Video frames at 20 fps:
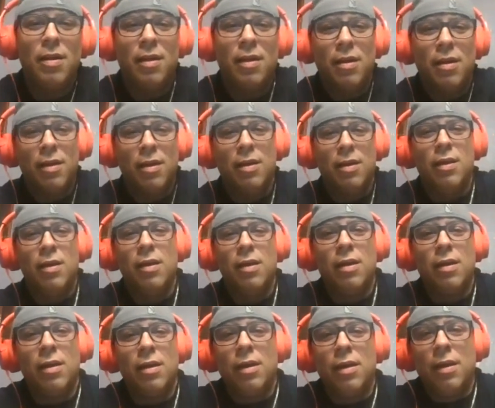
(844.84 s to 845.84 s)

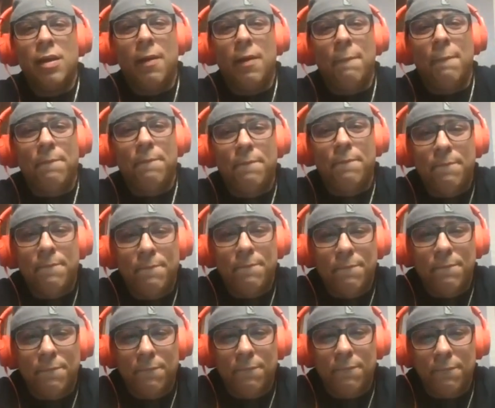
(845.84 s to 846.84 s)

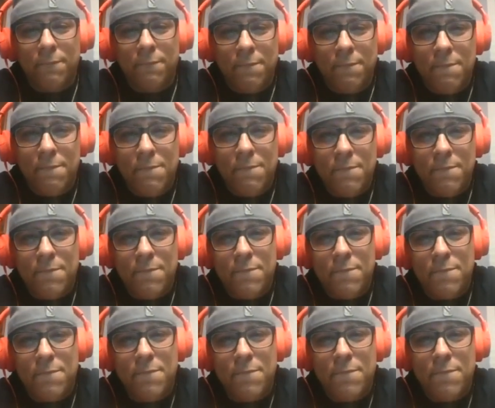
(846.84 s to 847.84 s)

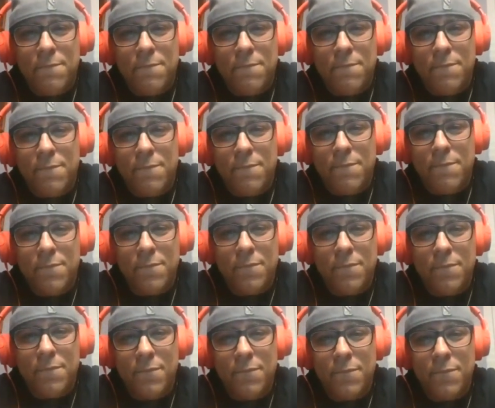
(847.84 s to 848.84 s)

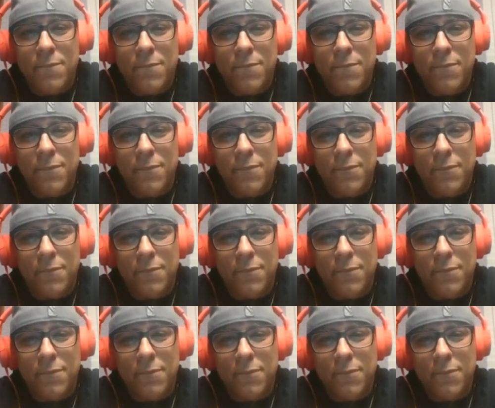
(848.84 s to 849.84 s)

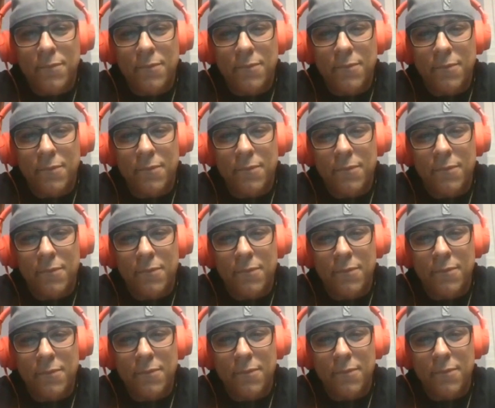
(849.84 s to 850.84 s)

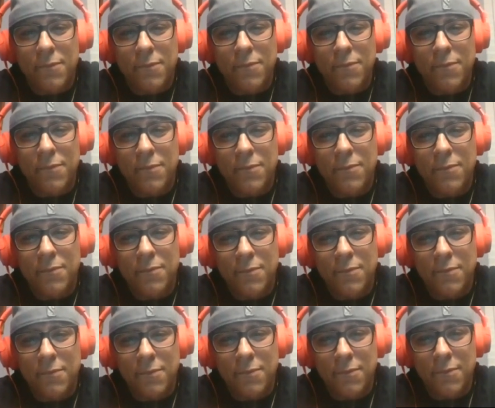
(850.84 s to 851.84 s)

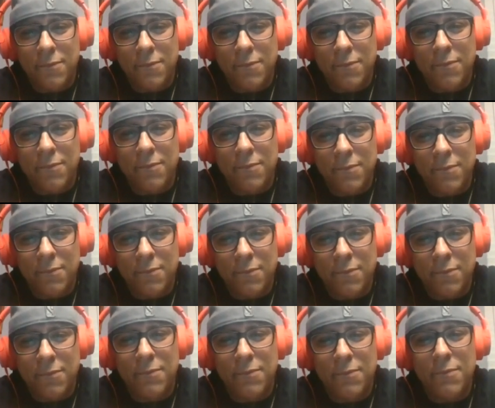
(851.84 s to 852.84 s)
This person isn't speaking.